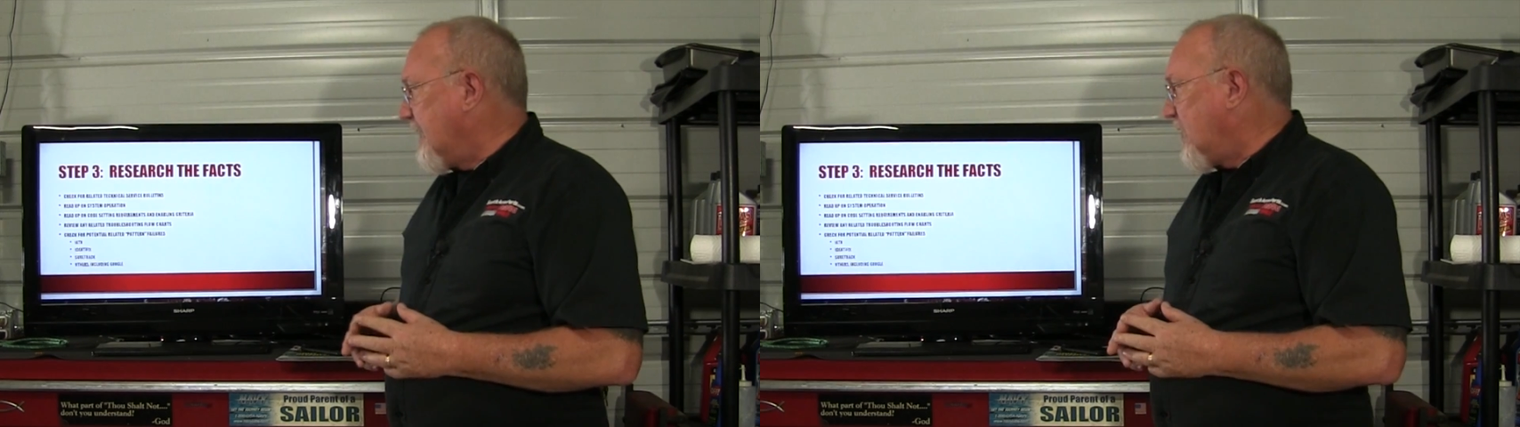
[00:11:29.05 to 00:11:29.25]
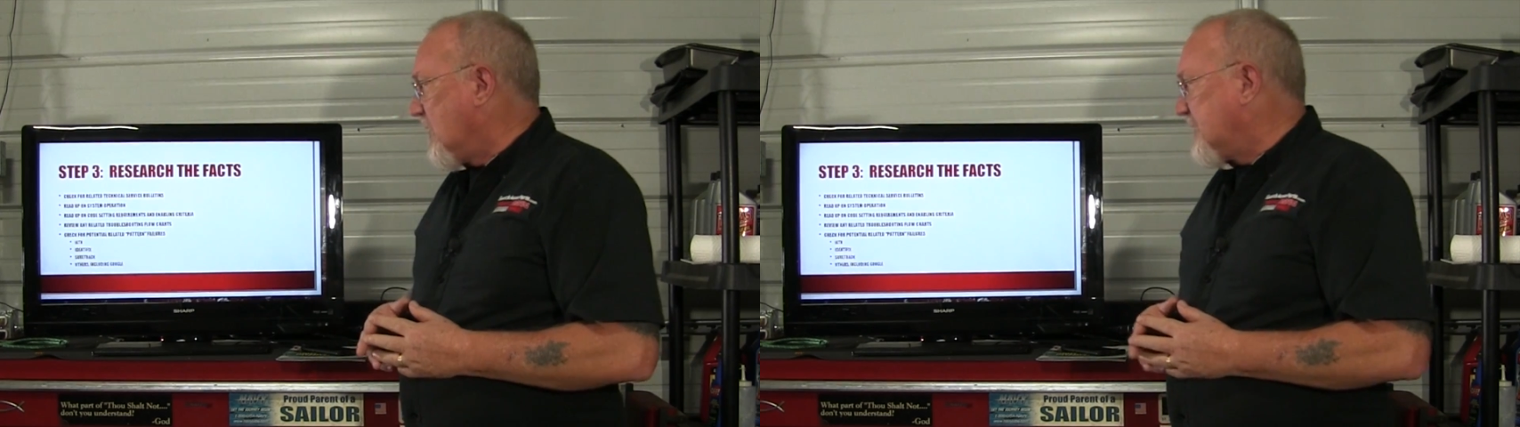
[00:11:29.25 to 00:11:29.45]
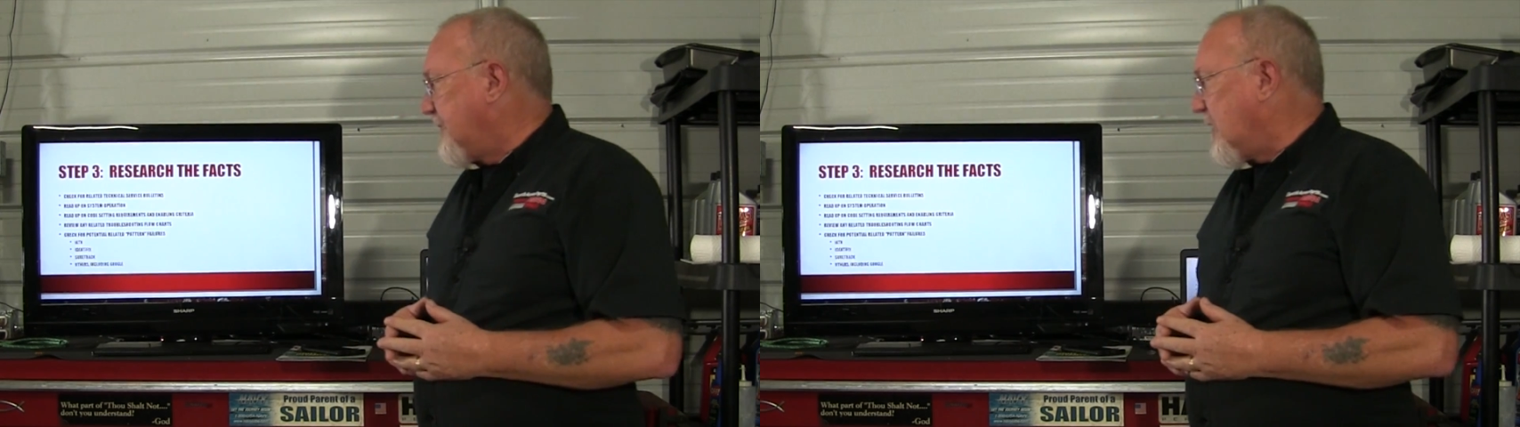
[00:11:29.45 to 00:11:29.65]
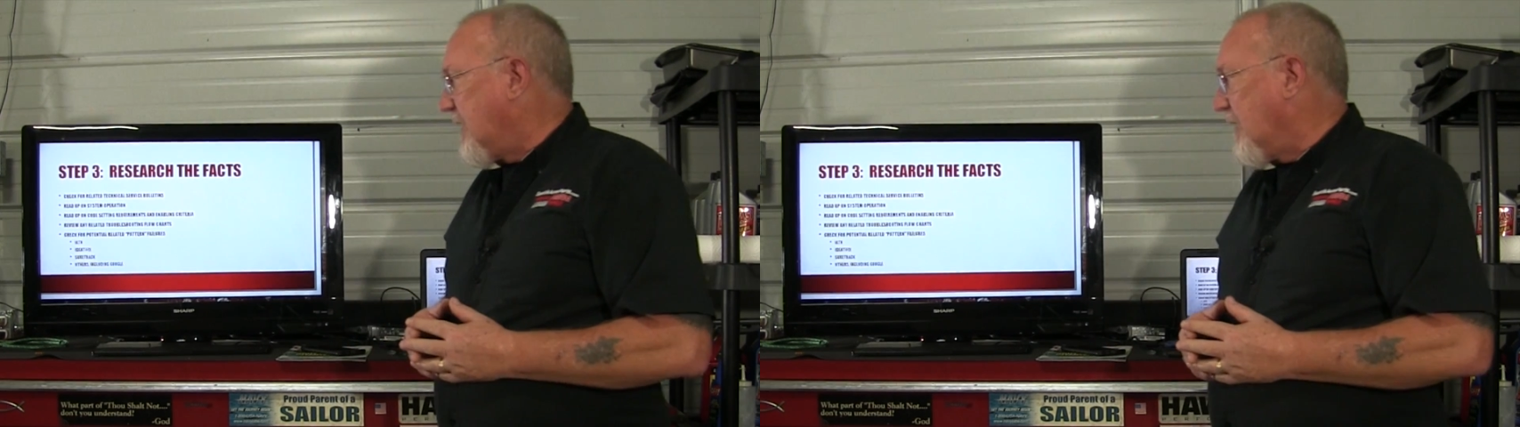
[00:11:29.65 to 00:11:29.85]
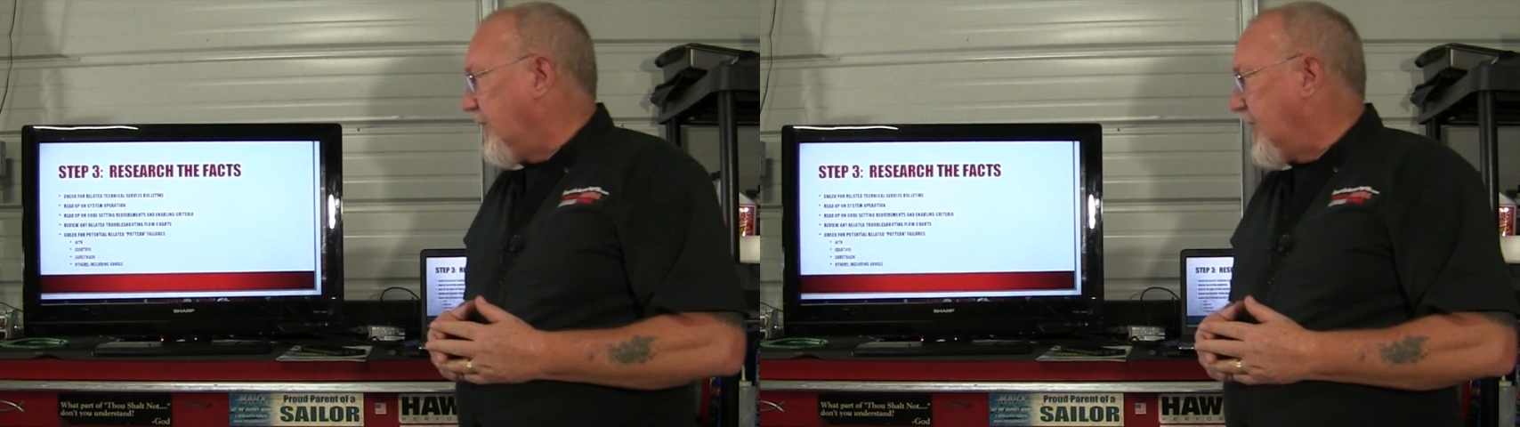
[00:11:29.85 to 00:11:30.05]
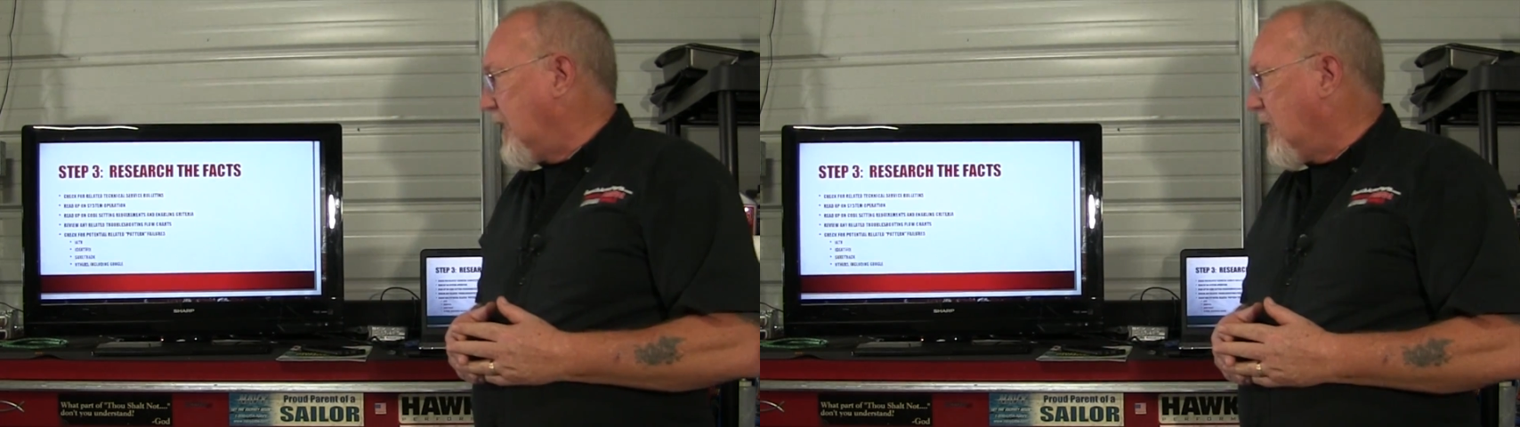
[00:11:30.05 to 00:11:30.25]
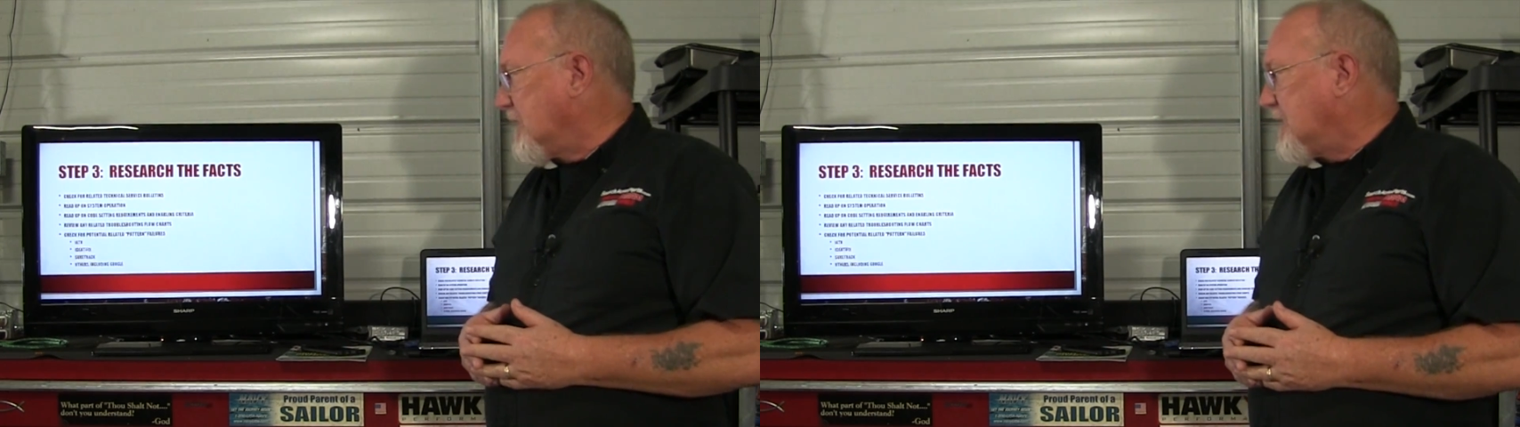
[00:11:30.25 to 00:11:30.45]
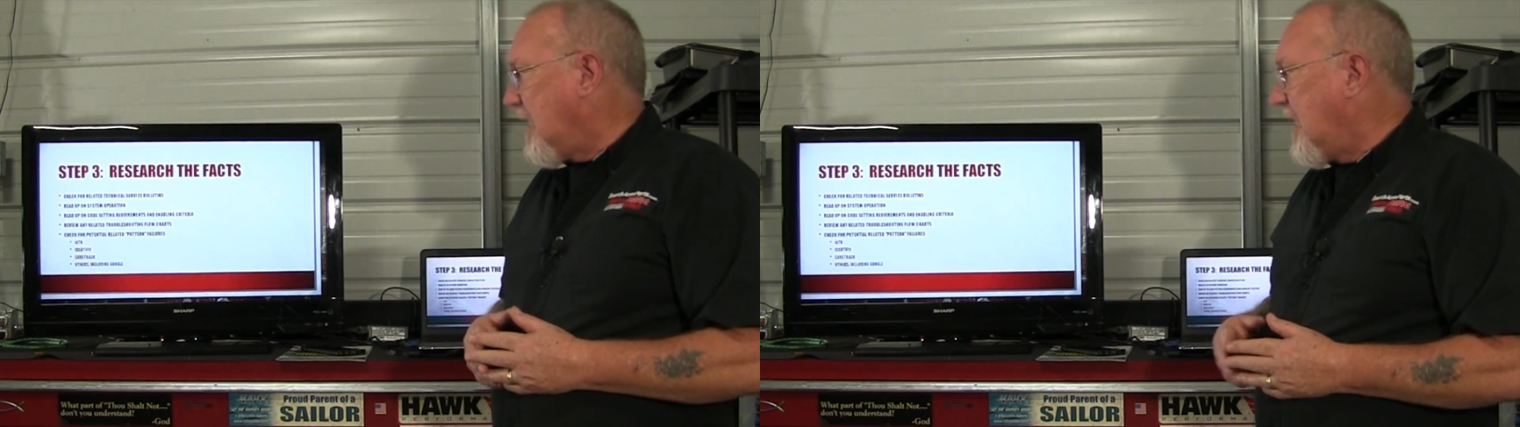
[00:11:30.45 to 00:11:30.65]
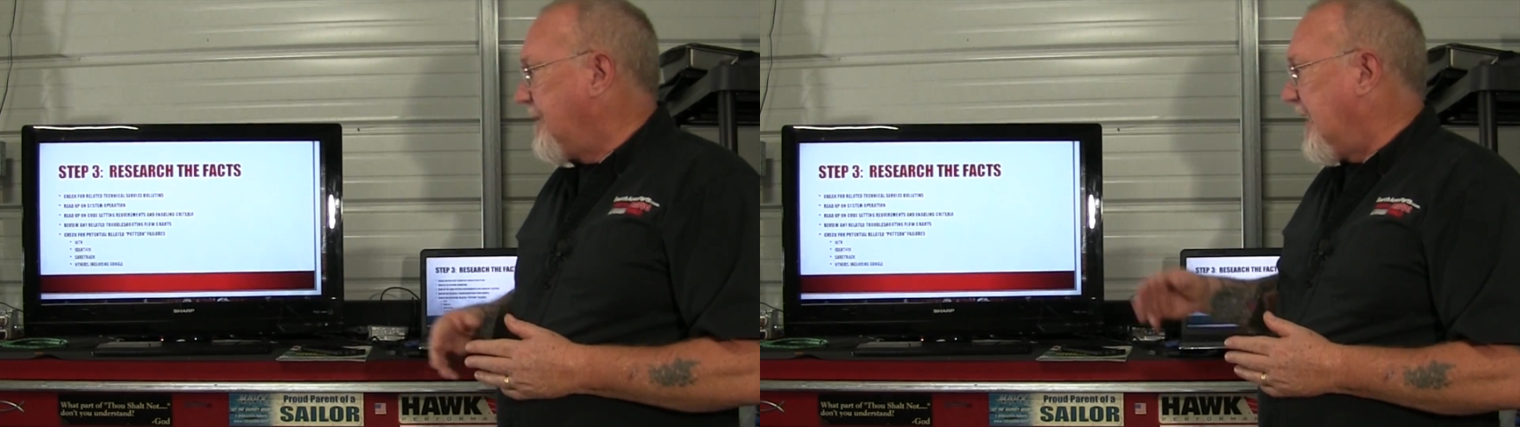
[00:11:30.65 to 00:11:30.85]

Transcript: of course, been around a very long time.